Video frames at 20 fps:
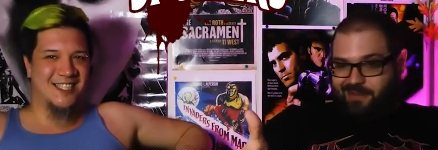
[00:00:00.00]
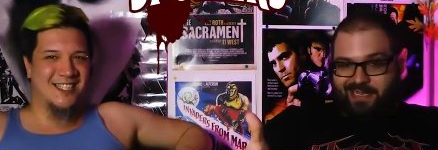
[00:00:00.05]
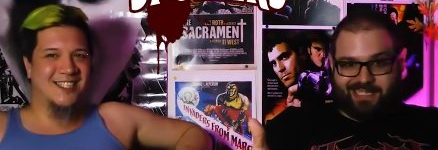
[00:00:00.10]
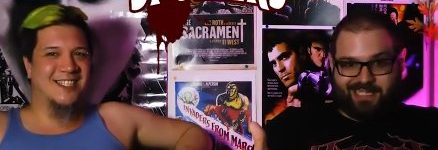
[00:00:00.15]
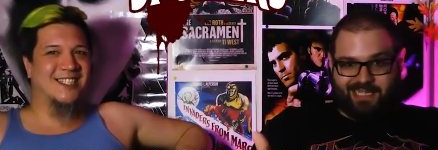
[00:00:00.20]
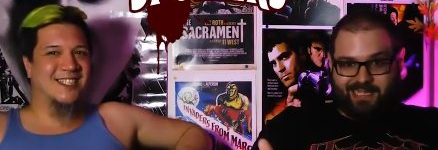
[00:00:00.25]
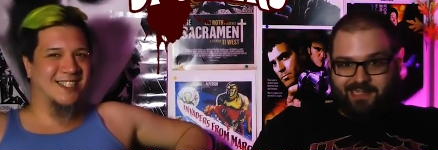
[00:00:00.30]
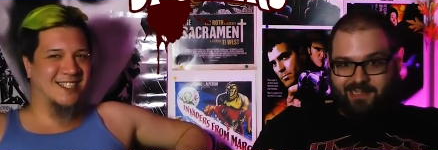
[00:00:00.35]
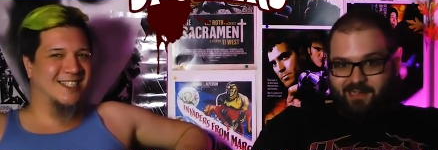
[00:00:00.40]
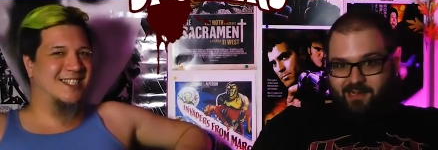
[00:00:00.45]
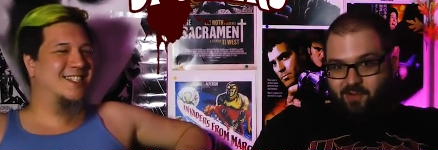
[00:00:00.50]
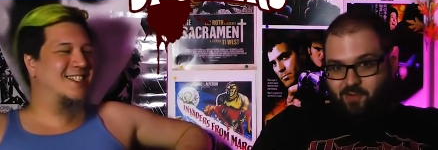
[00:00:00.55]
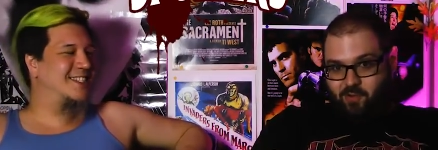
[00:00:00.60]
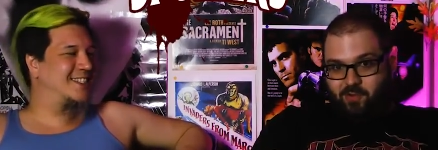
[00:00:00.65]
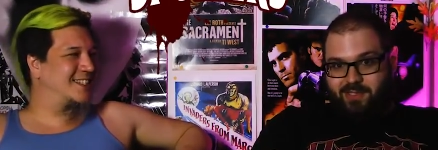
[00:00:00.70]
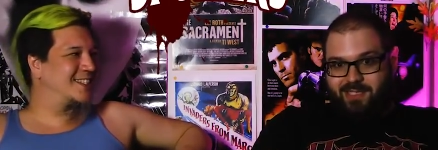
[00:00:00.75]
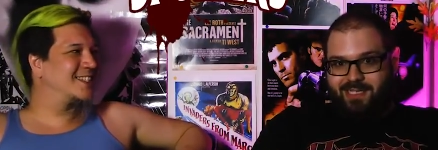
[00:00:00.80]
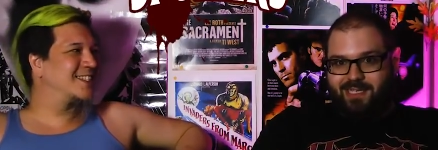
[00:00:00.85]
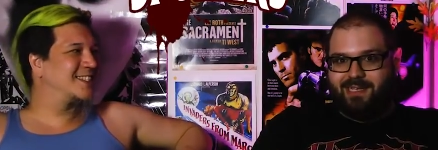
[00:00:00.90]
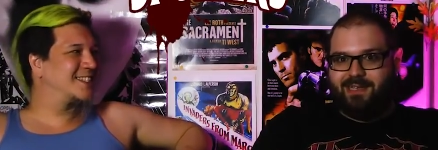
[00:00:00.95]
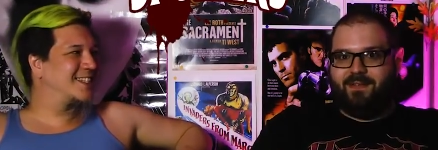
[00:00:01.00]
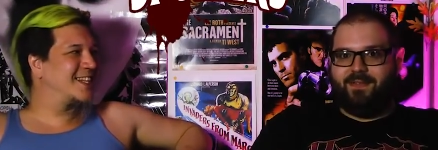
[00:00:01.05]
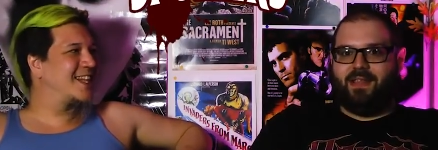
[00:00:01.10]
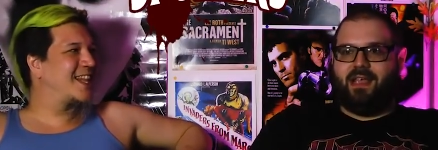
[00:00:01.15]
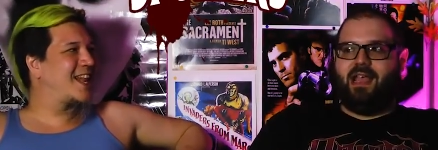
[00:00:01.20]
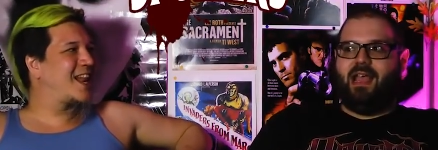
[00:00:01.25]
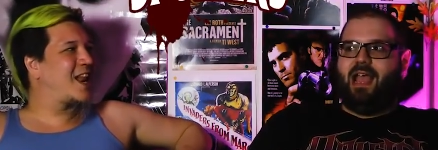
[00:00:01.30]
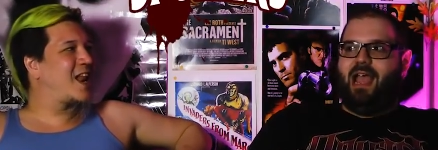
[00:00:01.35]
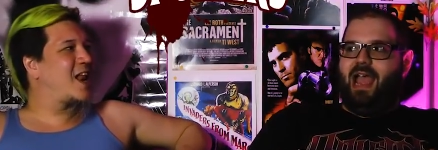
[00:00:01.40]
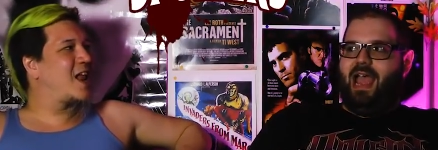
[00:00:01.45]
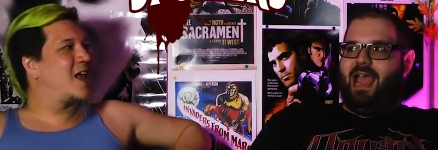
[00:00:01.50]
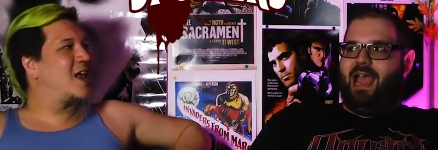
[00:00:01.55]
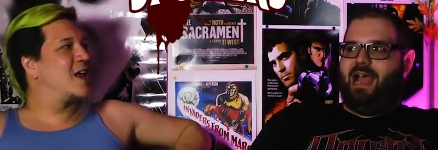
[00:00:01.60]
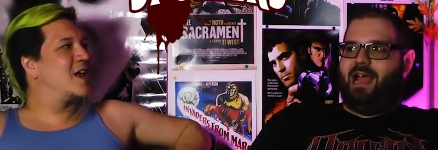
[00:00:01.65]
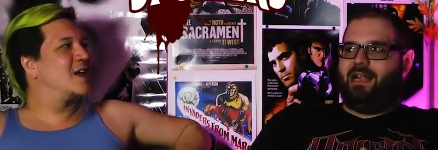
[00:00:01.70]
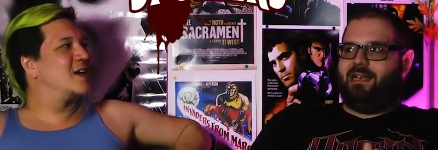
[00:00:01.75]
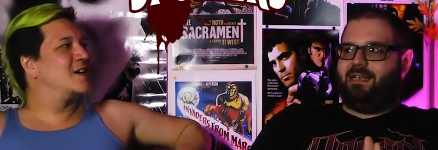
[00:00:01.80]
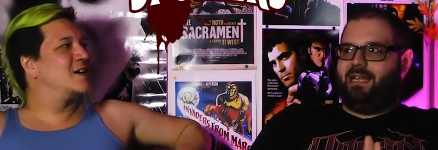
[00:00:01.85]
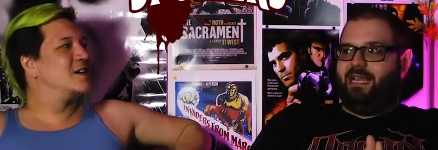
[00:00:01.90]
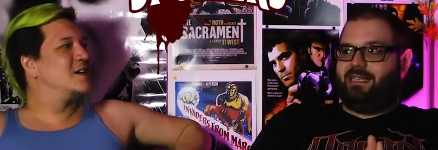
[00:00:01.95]
Speaker 1: by the rest of the cult,
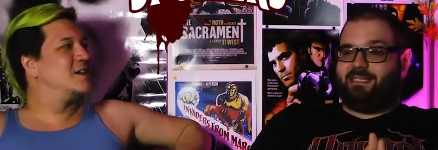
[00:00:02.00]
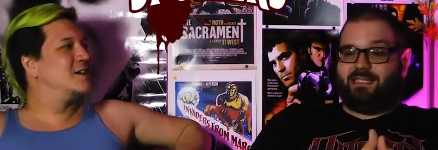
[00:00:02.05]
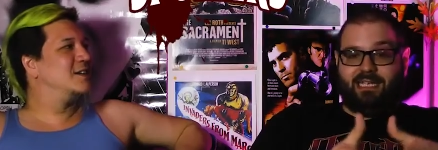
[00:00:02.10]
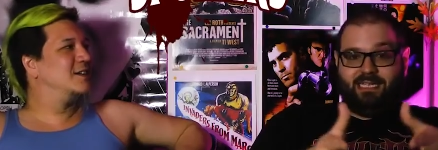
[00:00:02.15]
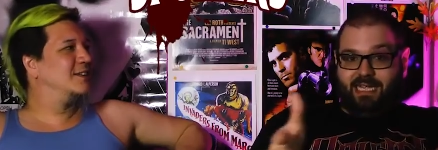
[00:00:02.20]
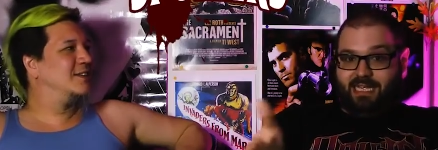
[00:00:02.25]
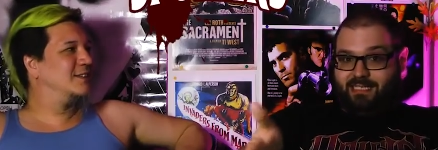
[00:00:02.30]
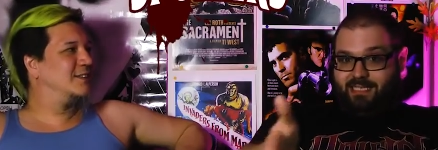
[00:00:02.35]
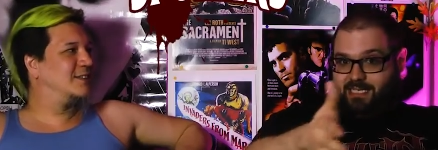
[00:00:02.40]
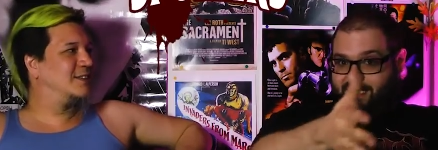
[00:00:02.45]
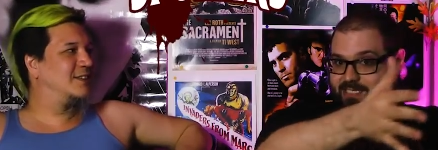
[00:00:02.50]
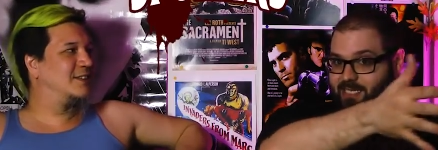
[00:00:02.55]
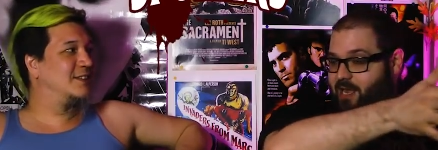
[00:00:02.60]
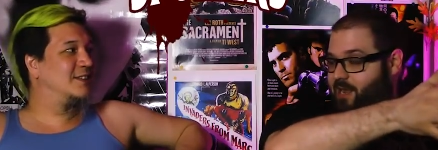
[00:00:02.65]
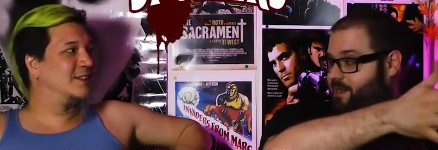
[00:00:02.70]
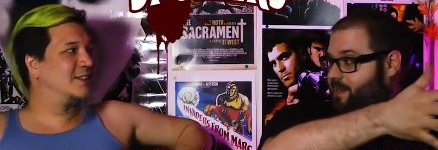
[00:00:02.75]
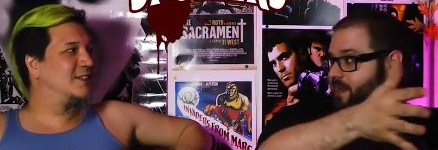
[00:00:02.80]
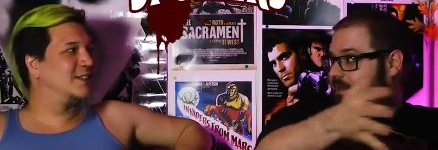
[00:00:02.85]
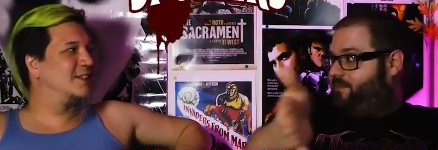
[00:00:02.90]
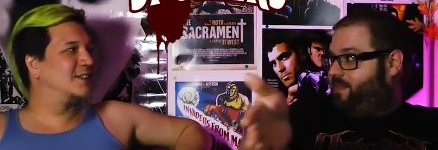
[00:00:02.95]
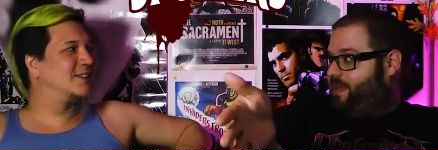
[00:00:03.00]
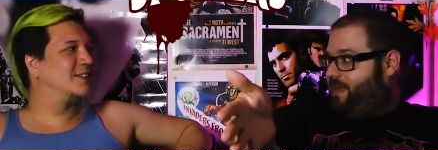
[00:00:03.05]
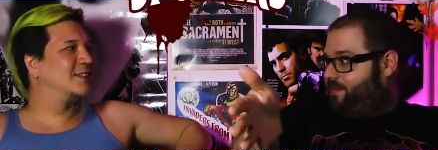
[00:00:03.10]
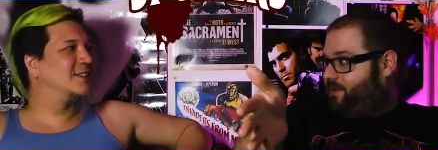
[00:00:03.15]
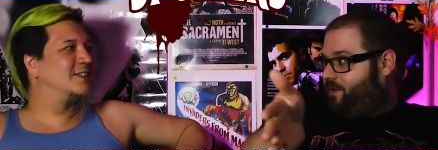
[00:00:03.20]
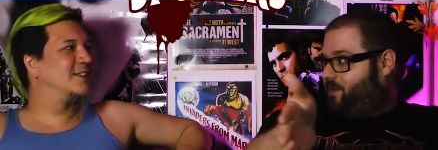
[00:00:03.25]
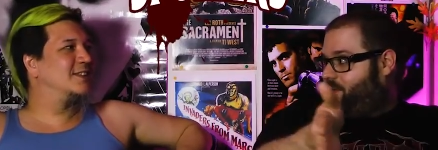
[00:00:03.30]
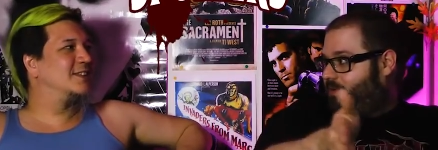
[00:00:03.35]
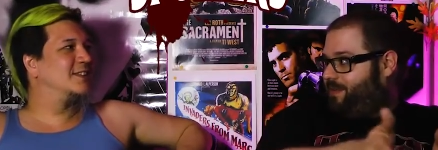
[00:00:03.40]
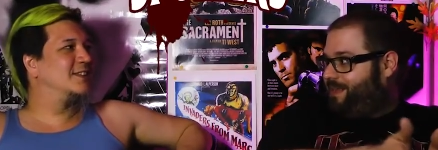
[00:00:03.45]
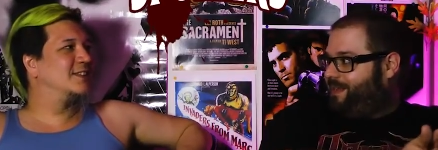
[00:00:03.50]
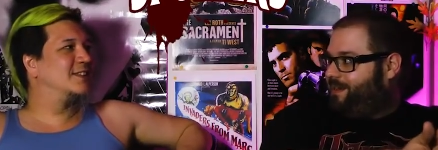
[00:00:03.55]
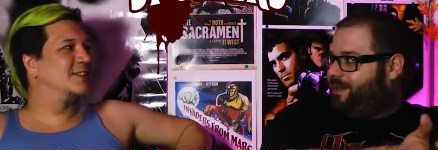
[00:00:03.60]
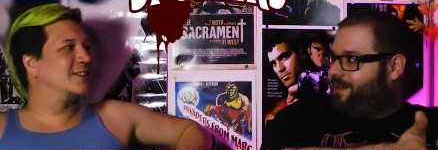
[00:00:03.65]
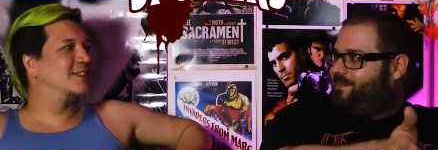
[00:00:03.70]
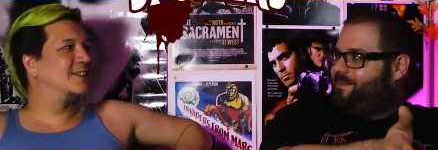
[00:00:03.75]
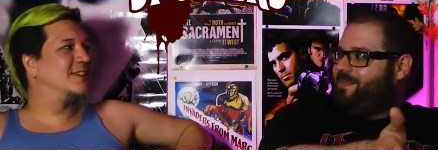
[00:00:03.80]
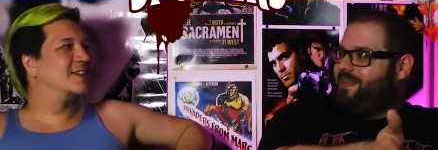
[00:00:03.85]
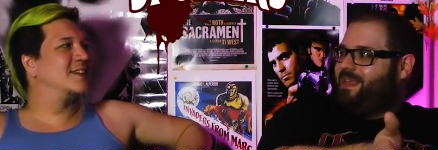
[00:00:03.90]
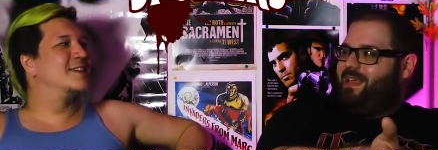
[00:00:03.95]
and it's the it's the son of the other cult
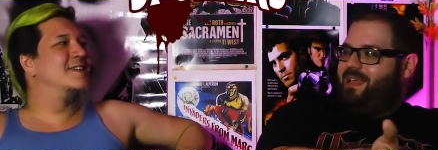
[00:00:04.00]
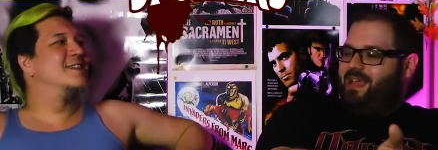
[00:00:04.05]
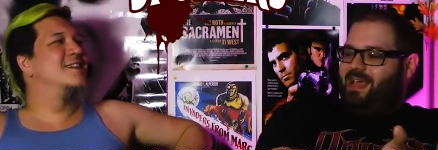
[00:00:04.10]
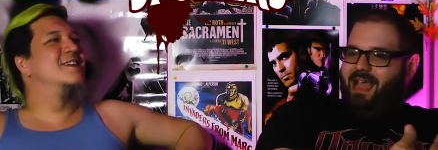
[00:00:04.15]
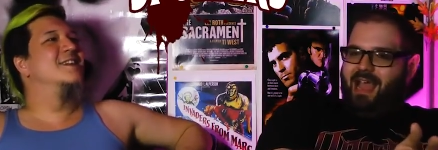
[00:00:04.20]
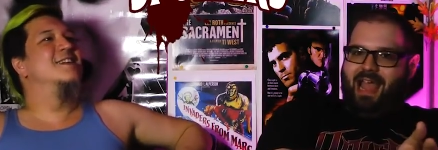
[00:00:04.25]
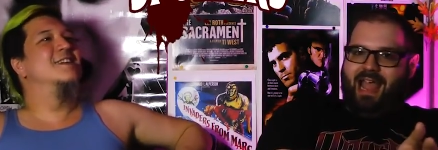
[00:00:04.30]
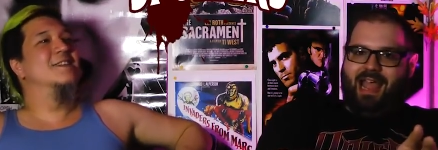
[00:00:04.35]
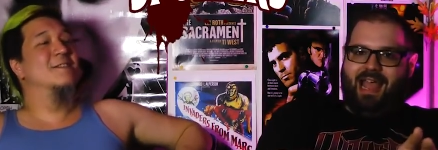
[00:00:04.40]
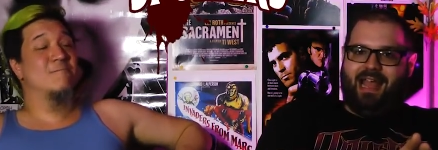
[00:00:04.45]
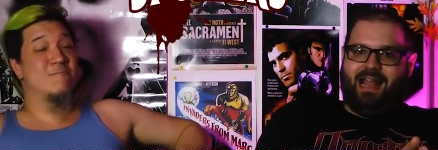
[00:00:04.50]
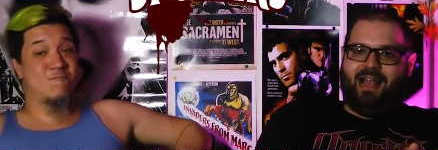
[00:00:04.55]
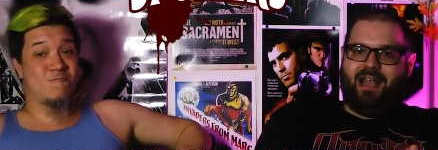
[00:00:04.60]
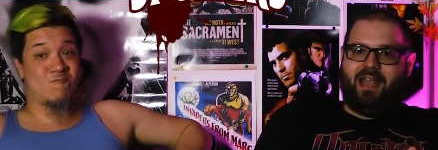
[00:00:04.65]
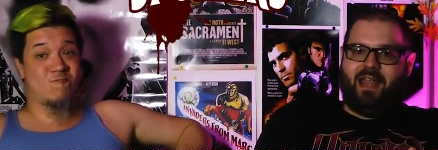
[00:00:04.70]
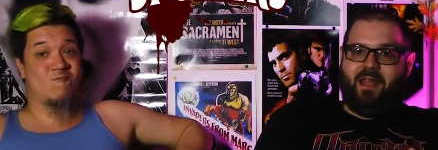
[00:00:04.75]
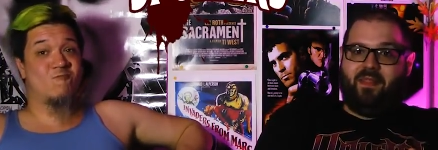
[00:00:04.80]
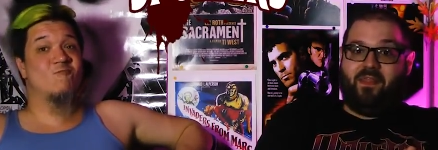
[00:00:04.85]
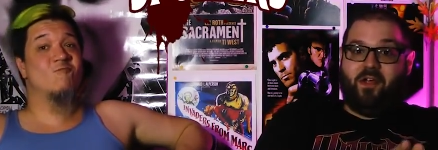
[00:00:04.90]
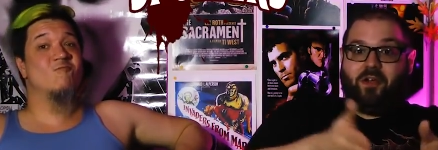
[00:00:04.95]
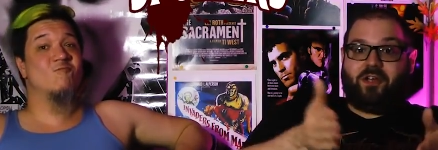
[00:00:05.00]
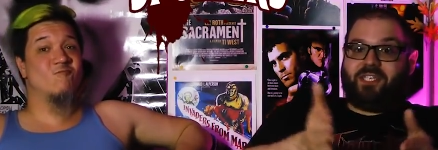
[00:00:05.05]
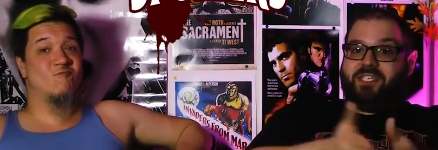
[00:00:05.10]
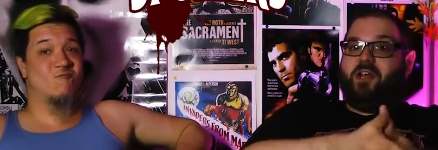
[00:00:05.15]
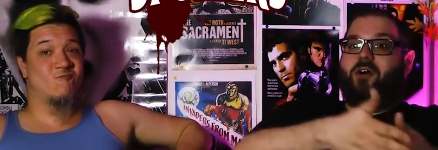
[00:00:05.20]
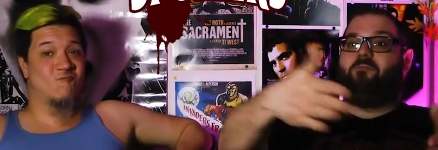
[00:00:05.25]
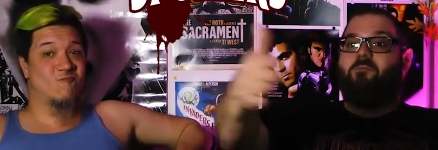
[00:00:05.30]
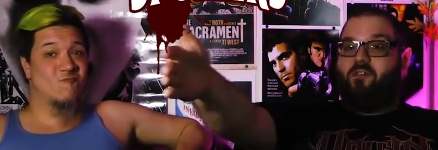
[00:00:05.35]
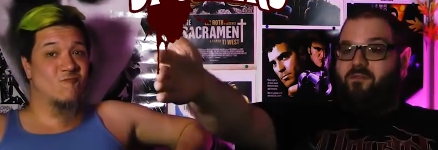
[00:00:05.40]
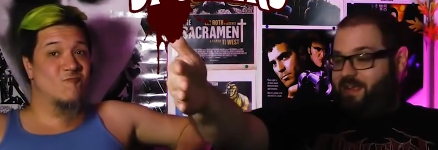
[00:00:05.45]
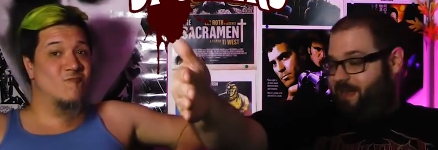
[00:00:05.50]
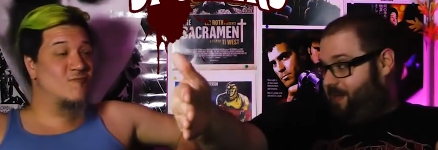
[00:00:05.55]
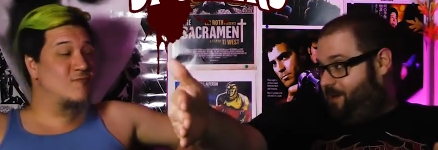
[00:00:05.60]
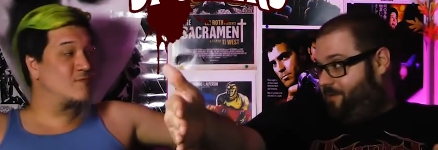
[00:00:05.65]
leader, and they're still movie